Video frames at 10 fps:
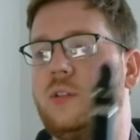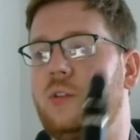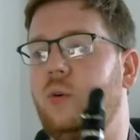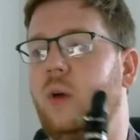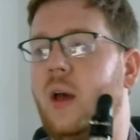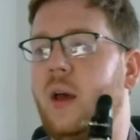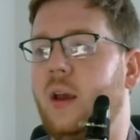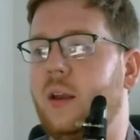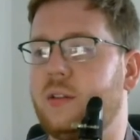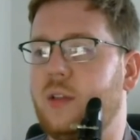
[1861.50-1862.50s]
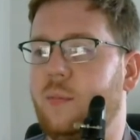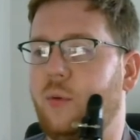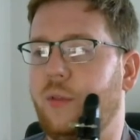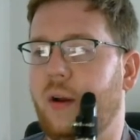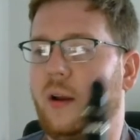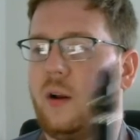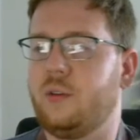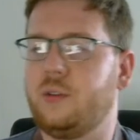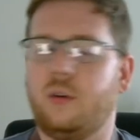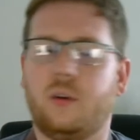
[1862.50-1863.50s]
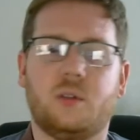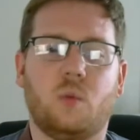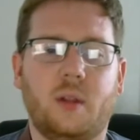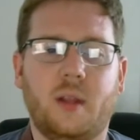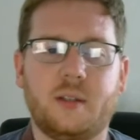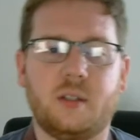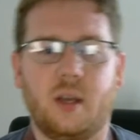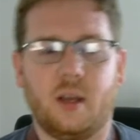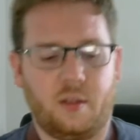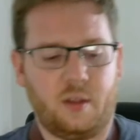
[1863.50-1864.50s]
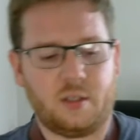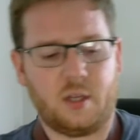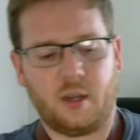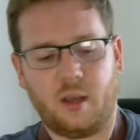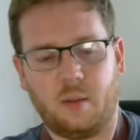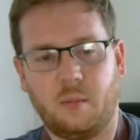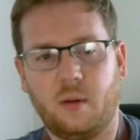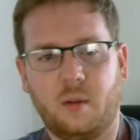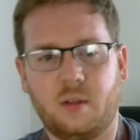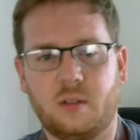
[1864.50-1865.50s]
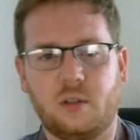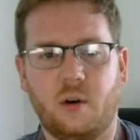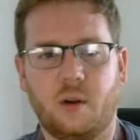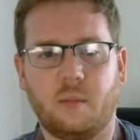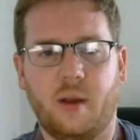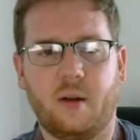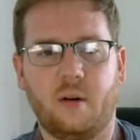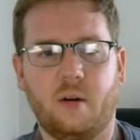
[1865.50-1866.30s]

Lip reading: do an example there, and also notice one last thing: the tonguing and slurring pattern.